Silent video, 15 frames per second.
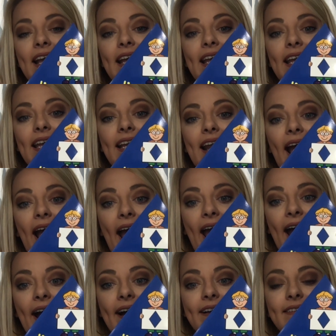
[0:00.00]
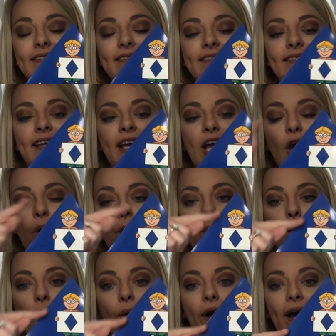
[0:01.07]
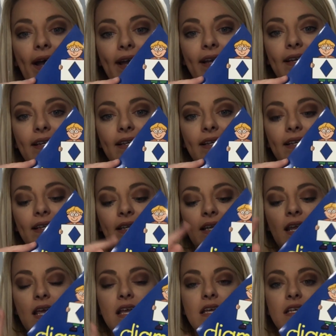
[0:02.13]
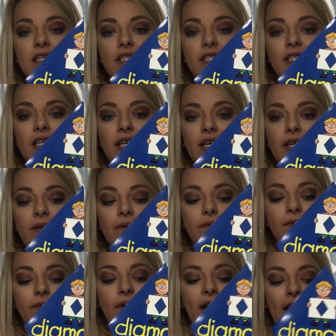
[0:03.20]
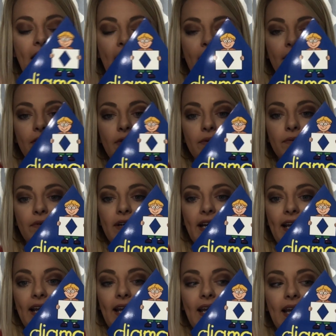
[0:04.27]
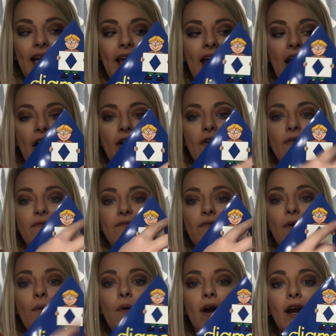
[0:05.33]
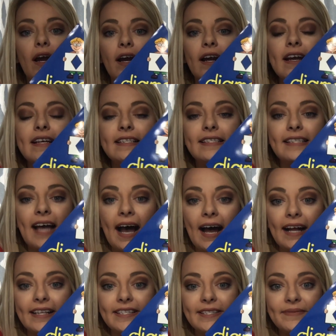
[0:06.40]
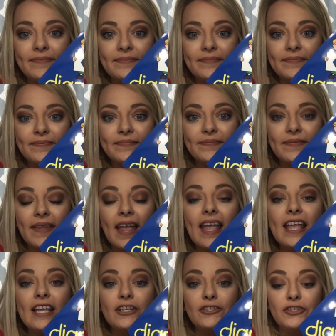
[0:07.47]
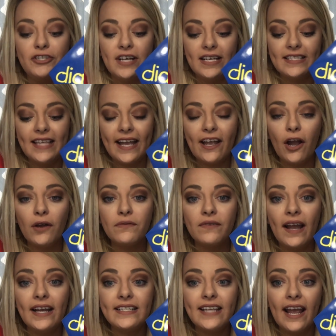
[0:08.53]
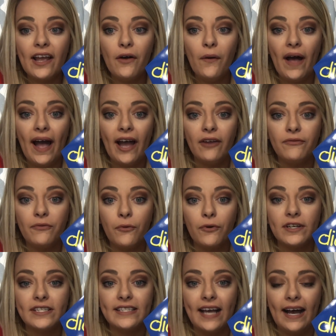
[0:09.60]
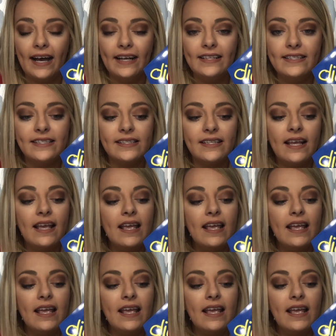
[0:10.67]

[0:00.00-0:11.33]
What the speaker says: It has 1, 2, 3, 4 sides. Just like our rectangle had 4 sides,